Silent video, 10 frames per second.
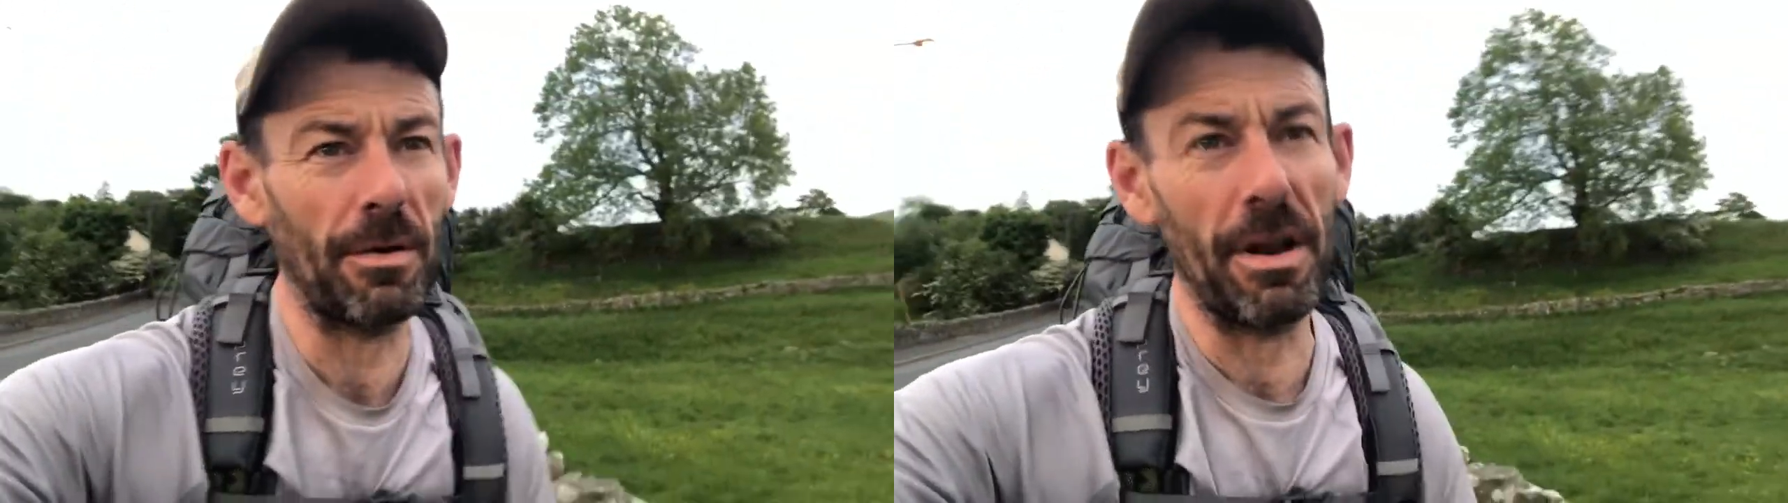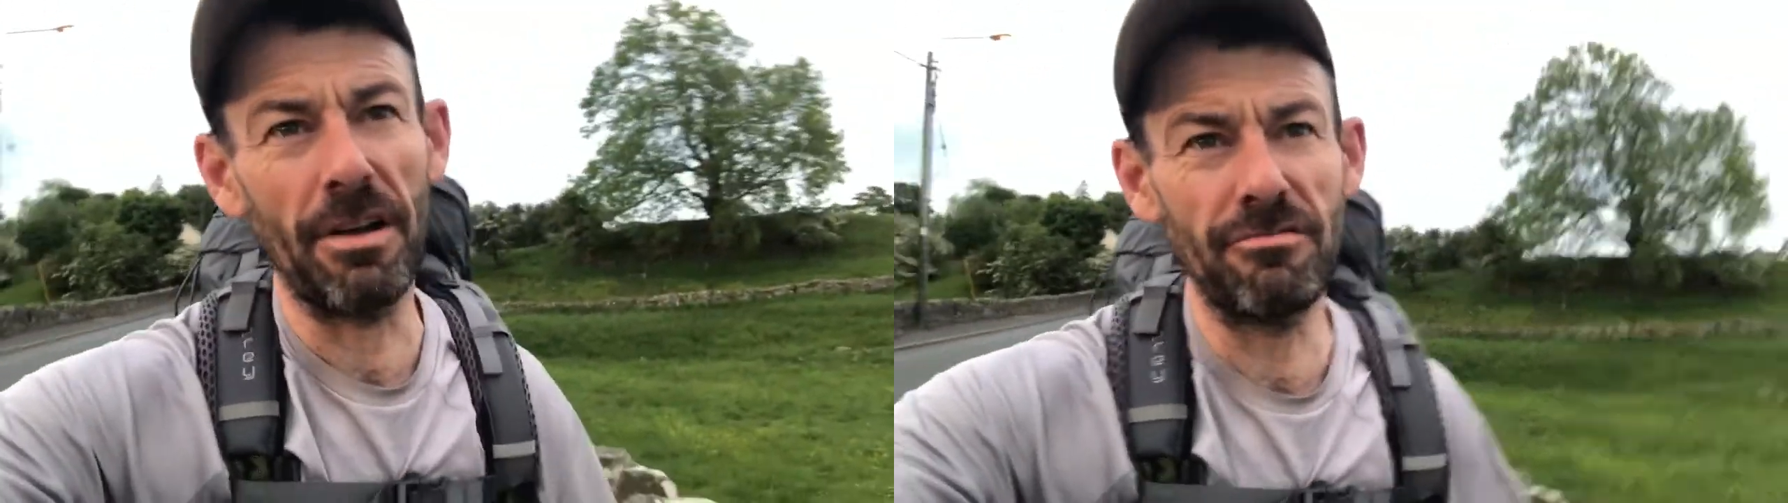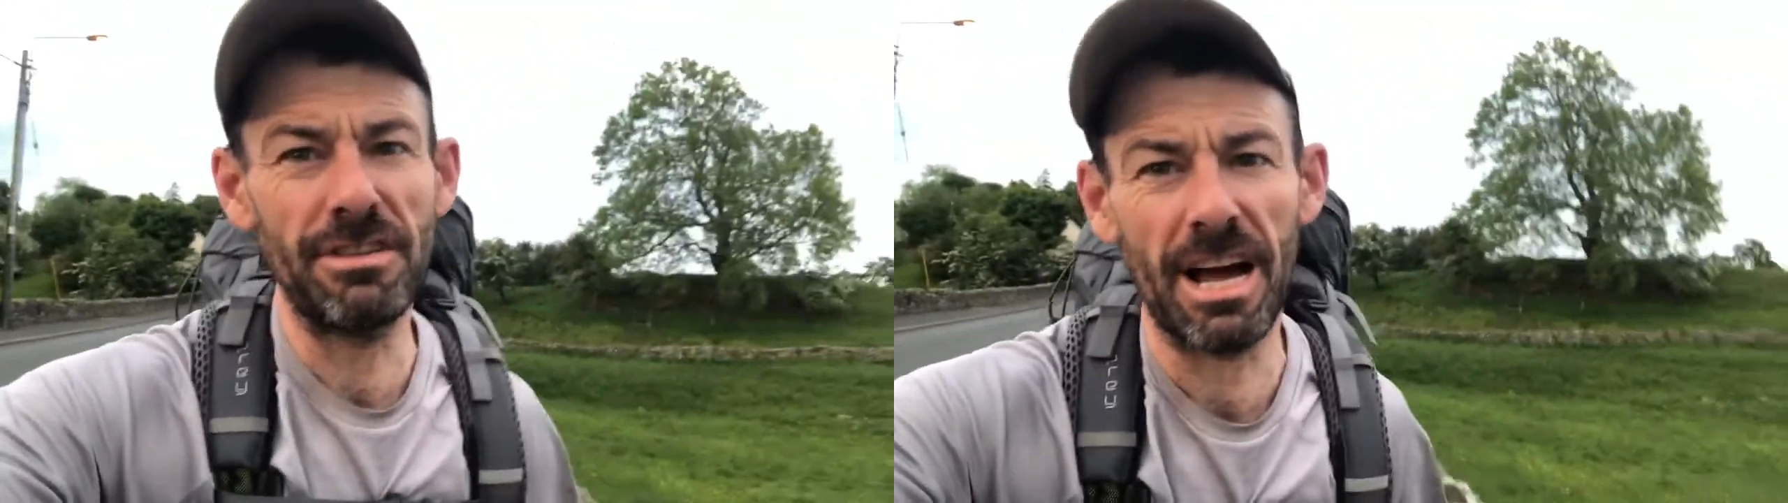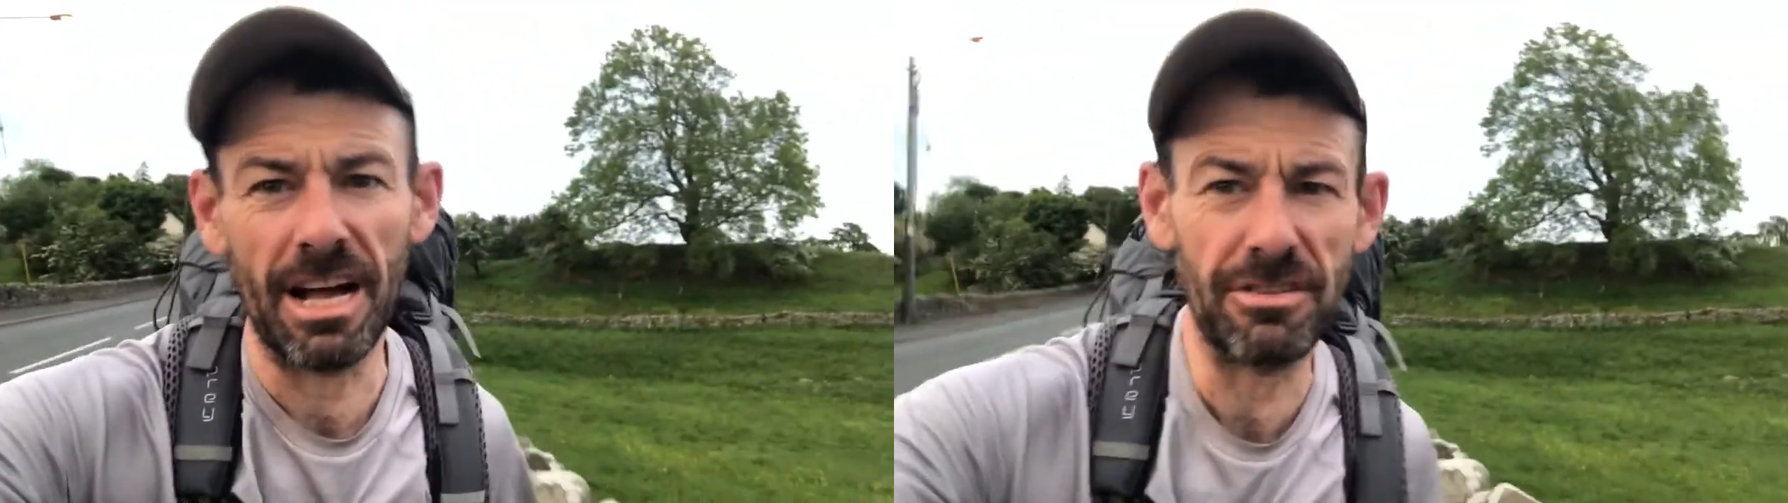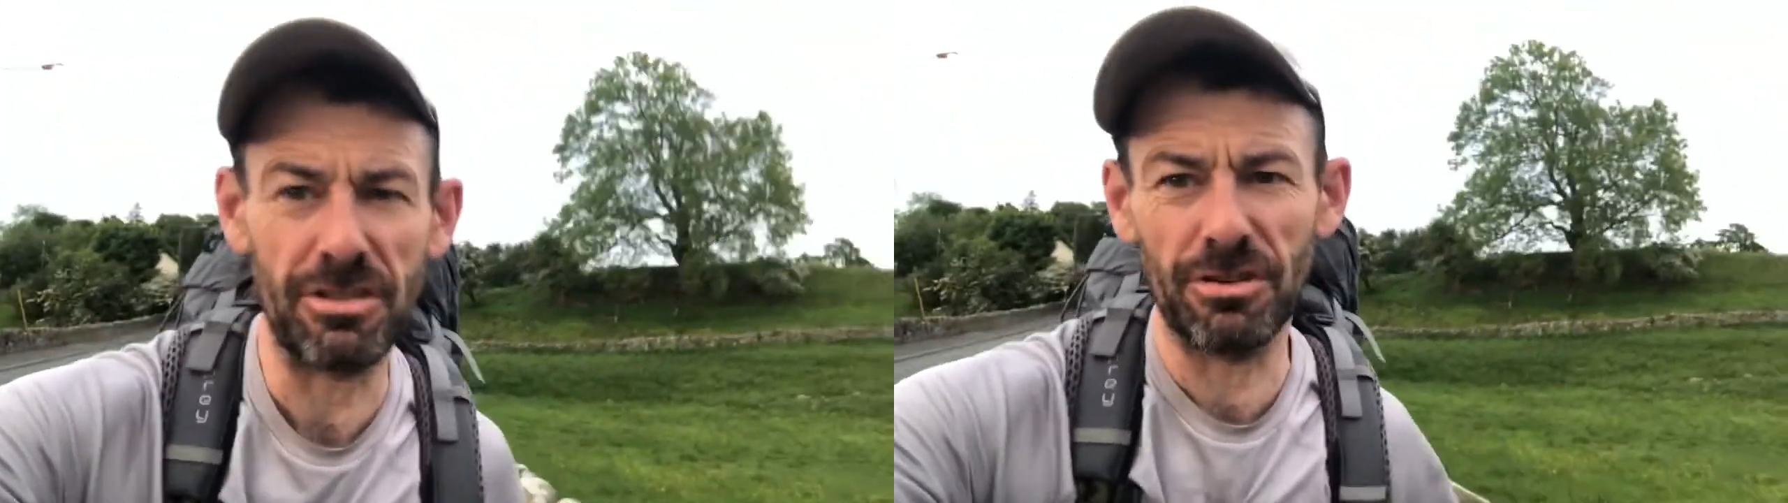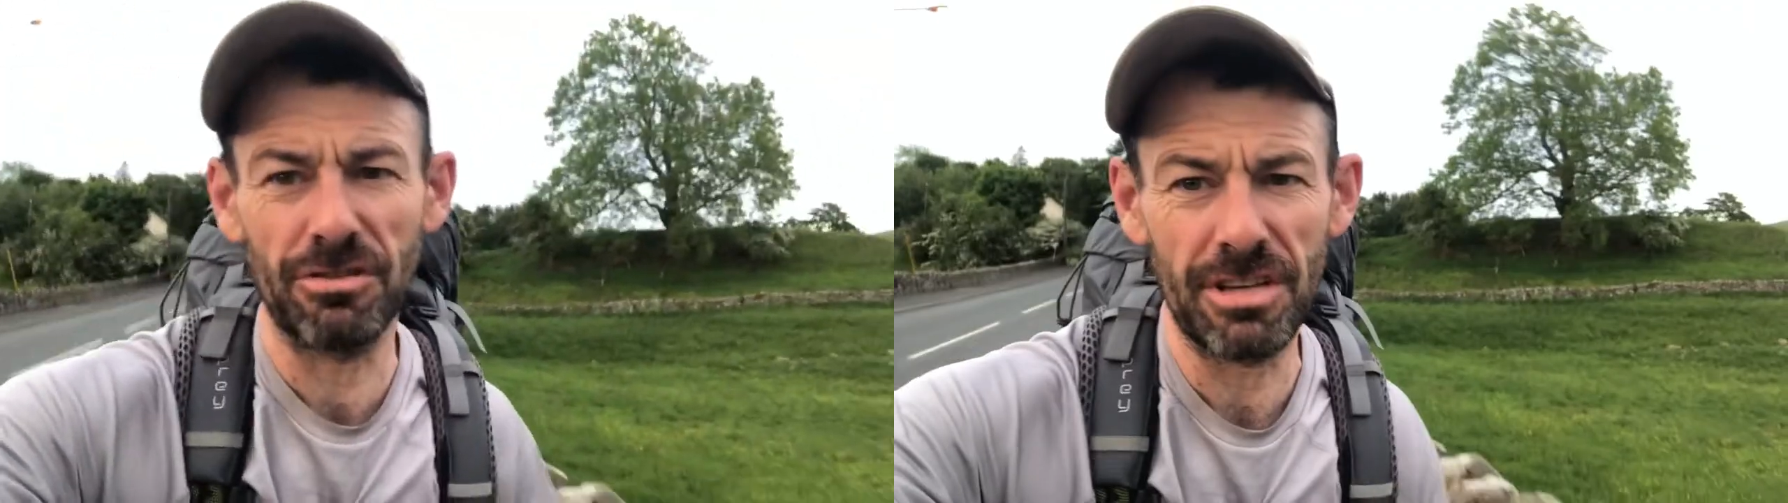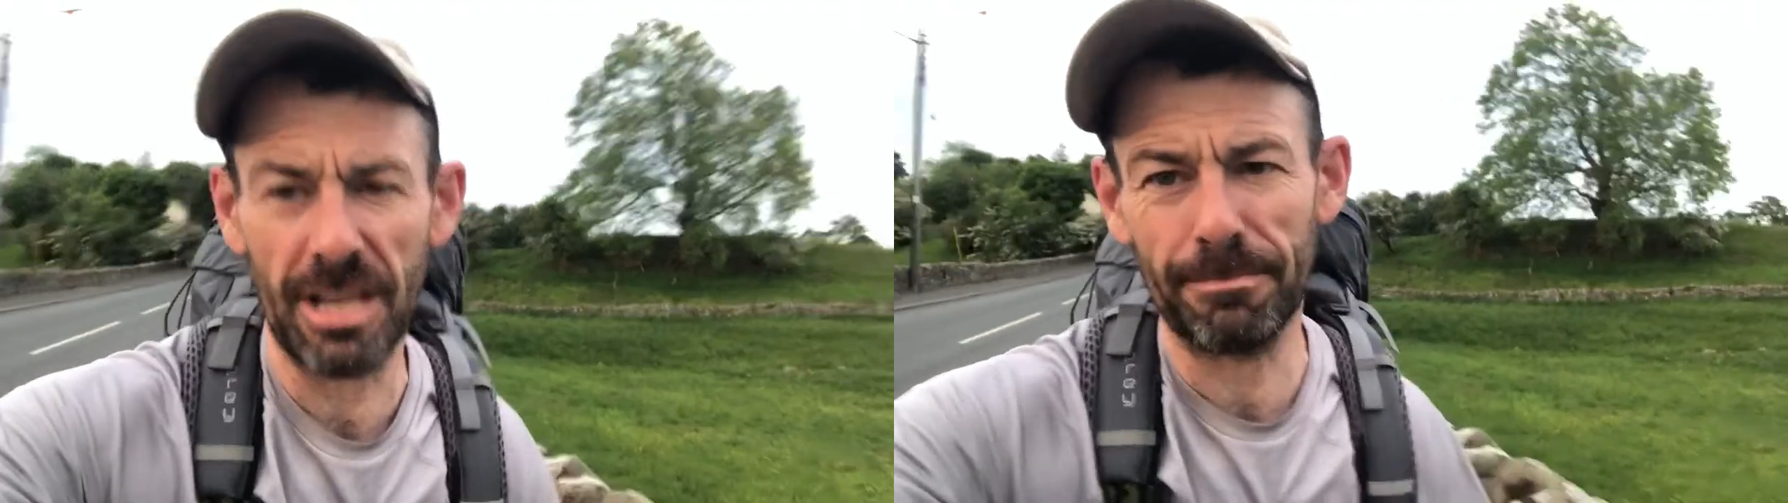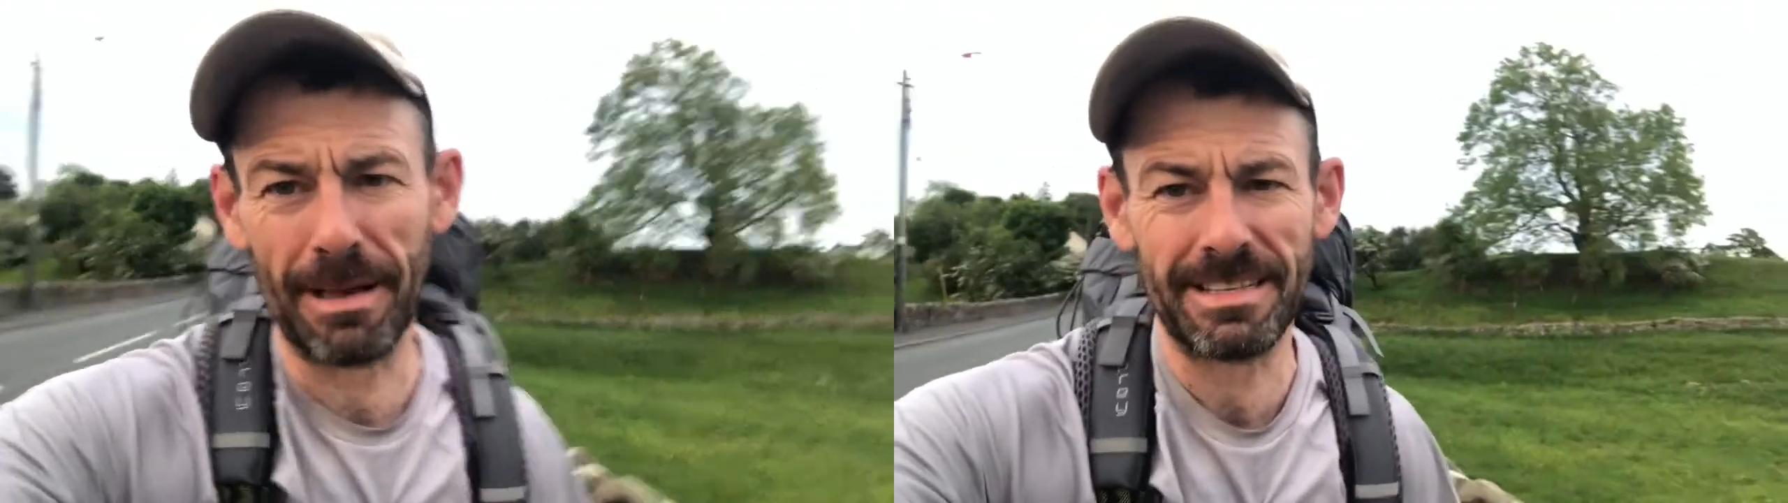going 100 yards or 200
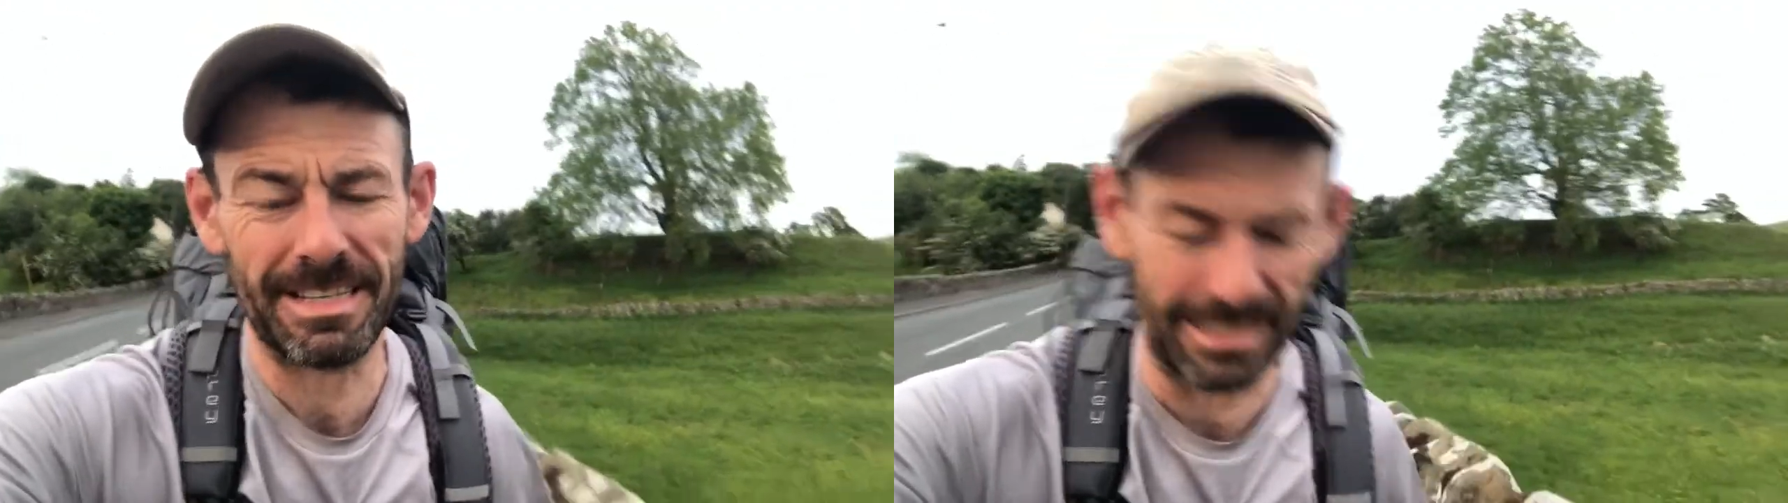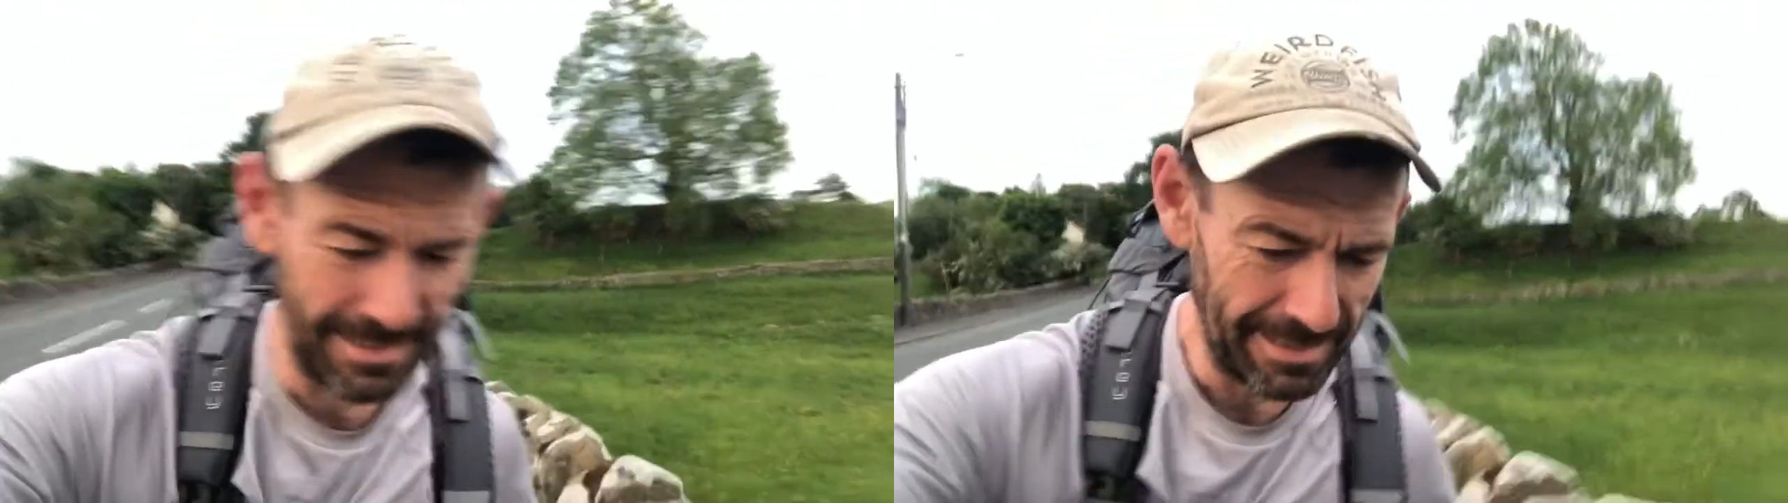yards past it.